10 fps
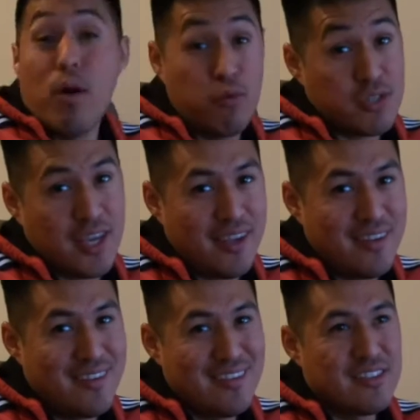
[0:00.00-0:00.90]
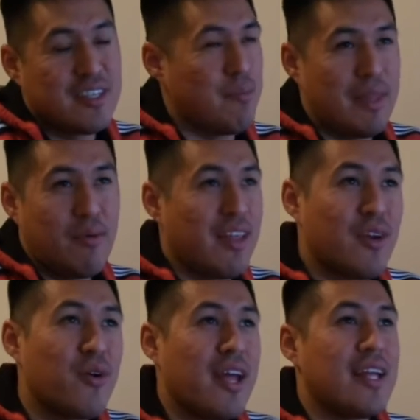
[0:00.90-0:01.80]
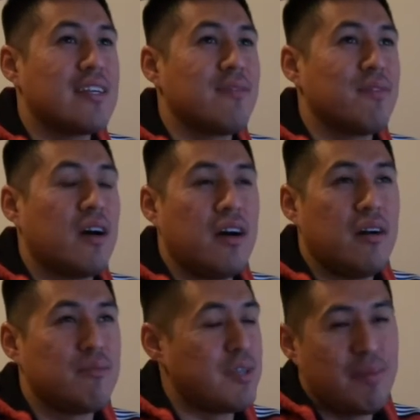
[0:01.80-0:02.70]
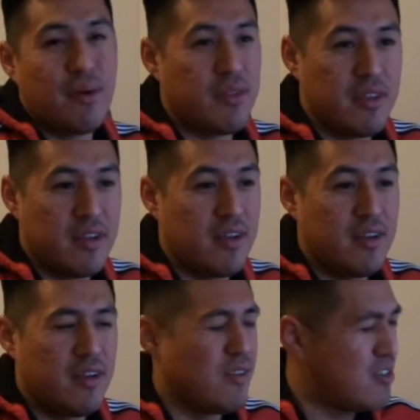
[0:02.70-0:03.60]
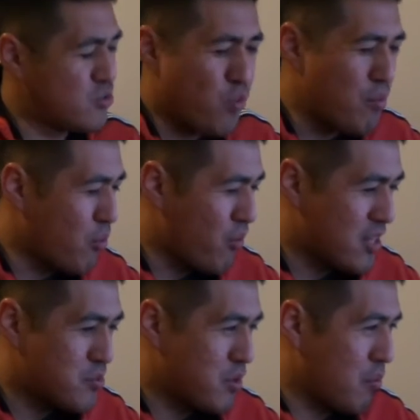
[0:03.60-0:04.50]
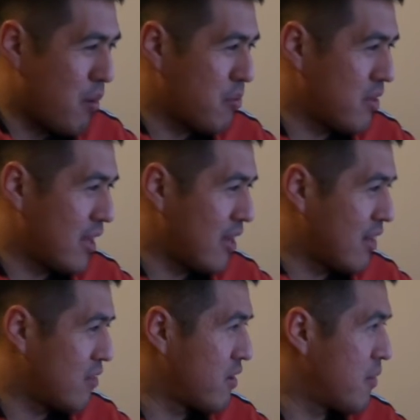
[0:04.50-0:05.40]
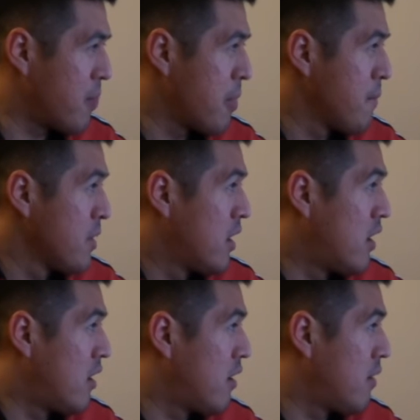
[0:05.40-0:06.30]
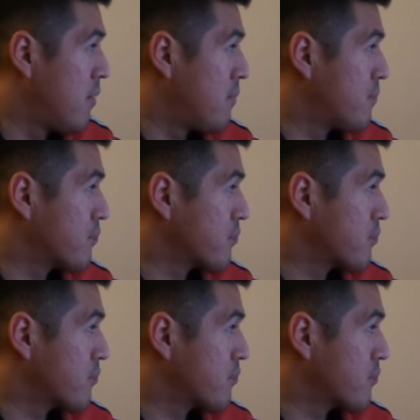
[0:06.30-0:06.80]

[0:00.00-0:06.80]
almost can't. Same thing with like GoDaddy. Same thing with there's one more that's pretty popular. I can't think of right now.